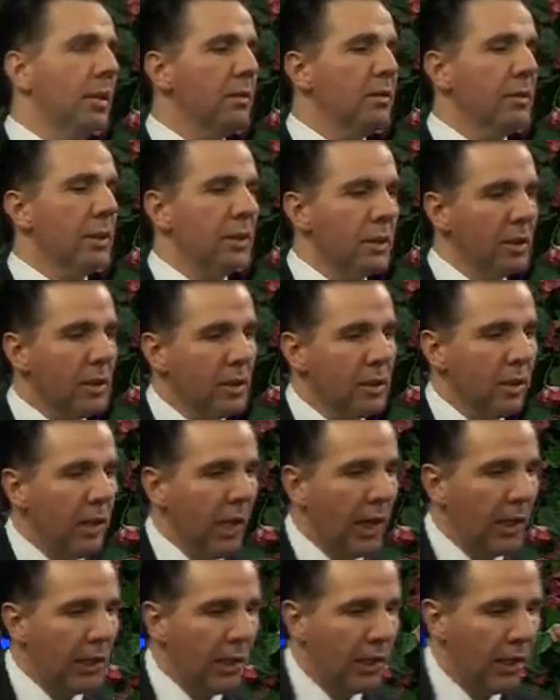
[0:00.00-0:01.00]
He gives us this
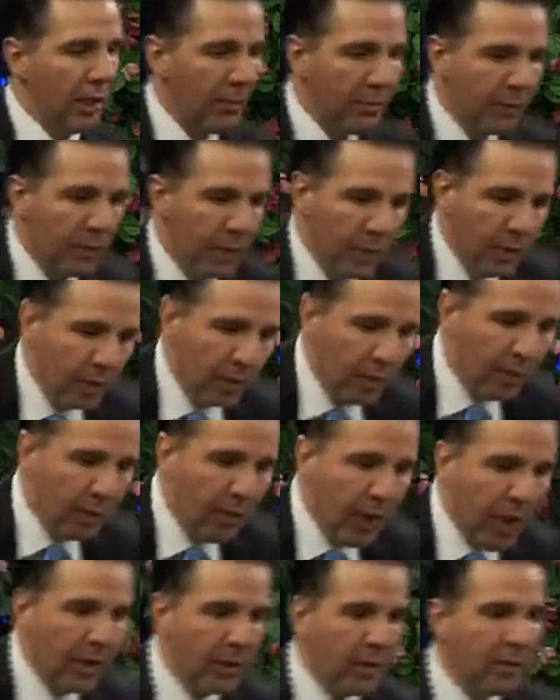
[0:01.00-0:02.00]
criteria. In
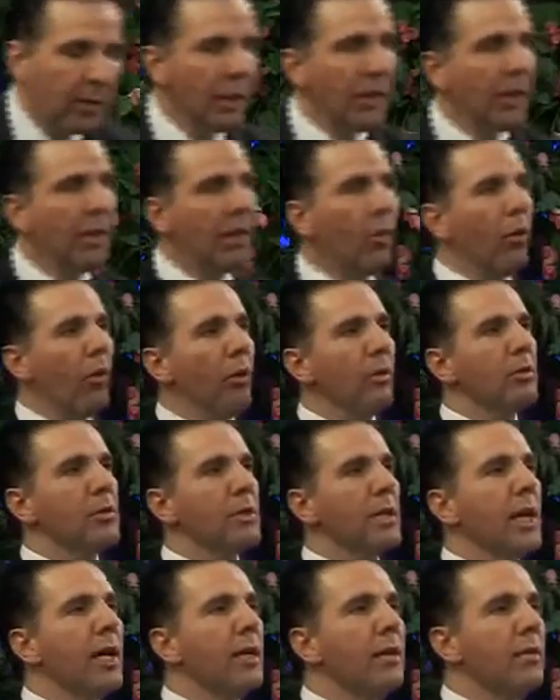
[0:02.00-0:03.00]
fact, all
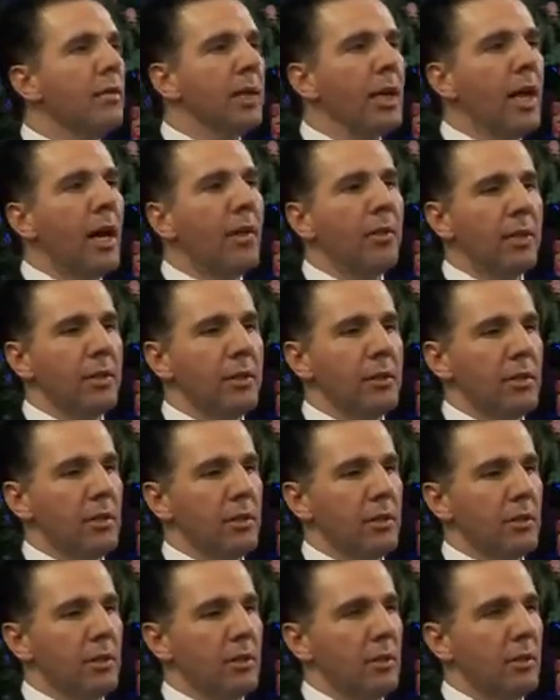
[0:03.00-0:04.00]
the scientific
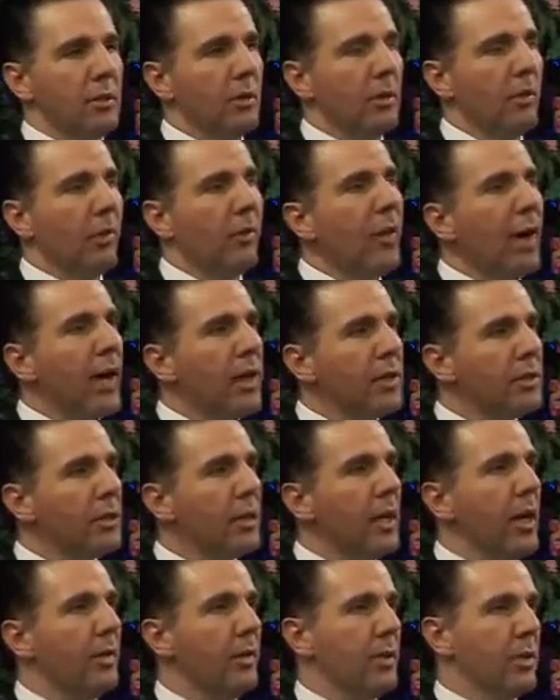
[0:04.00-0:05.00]
evidences, the
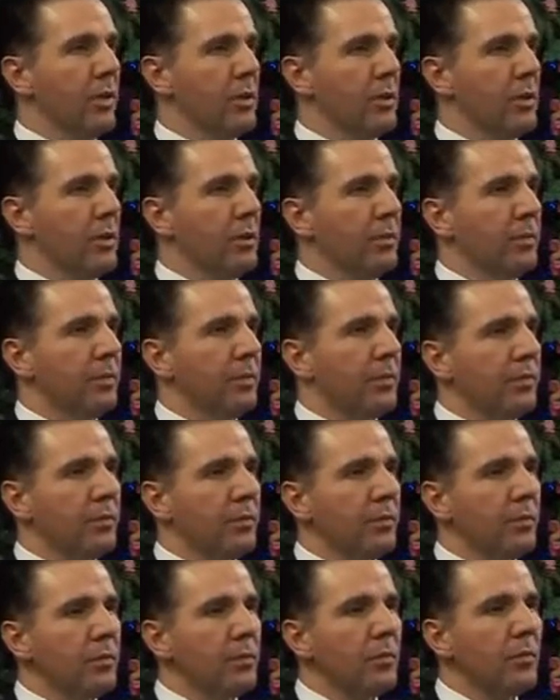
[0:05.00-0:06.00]
fossil evidence,
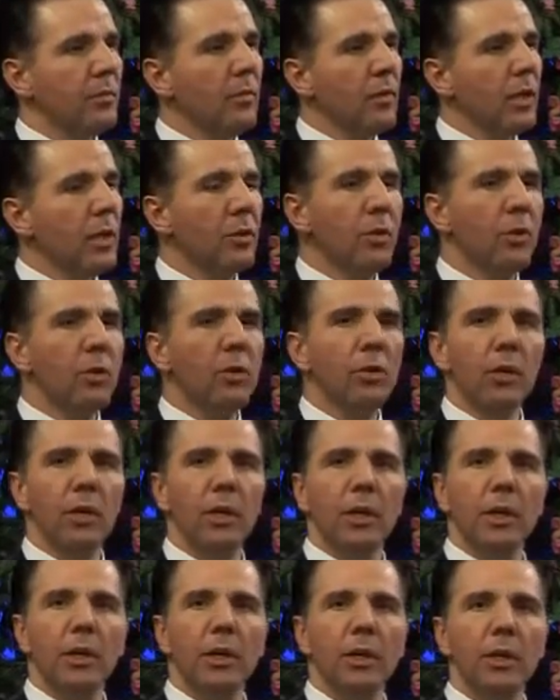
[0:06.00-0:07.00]
you know,
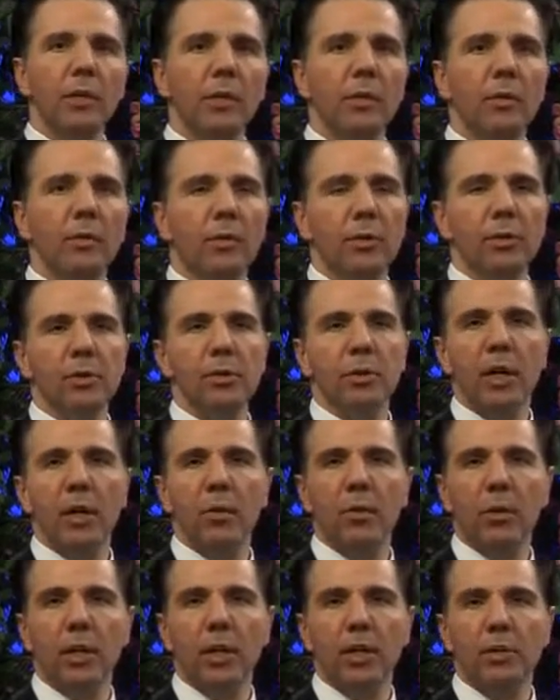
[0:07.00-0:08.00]
first
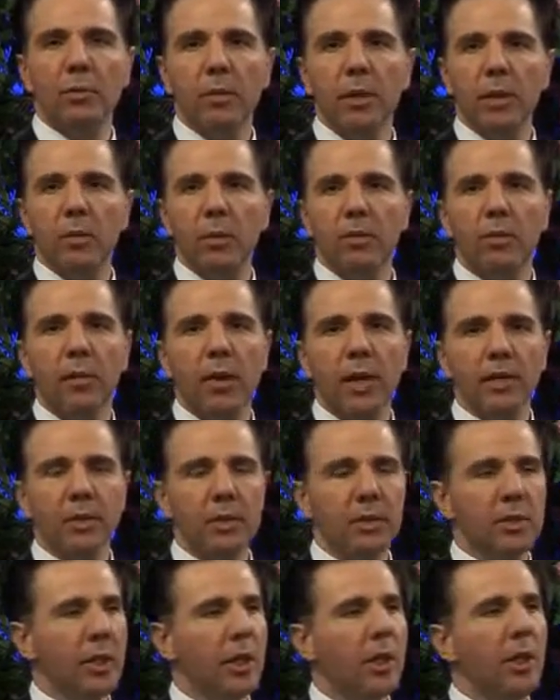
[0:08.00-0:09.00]
I want to explain what
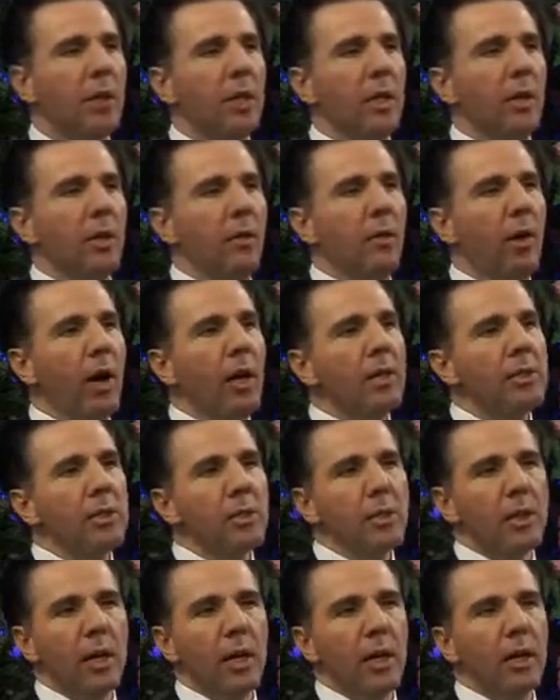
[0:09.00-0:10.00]
fossils are.
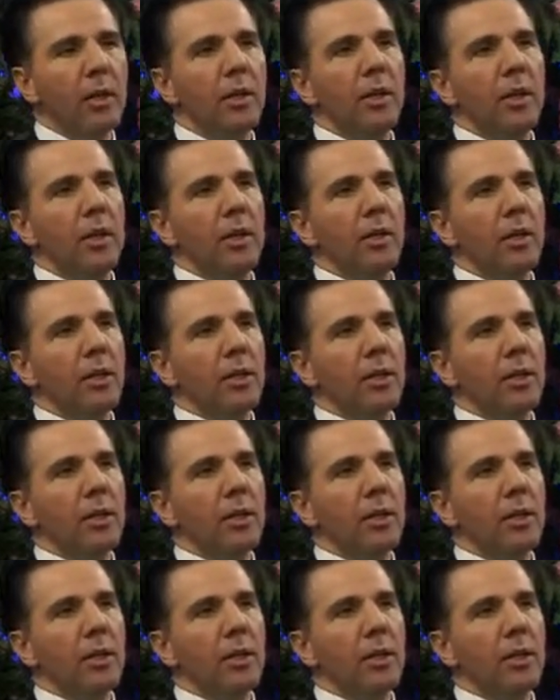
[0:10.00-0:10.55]
Fossils are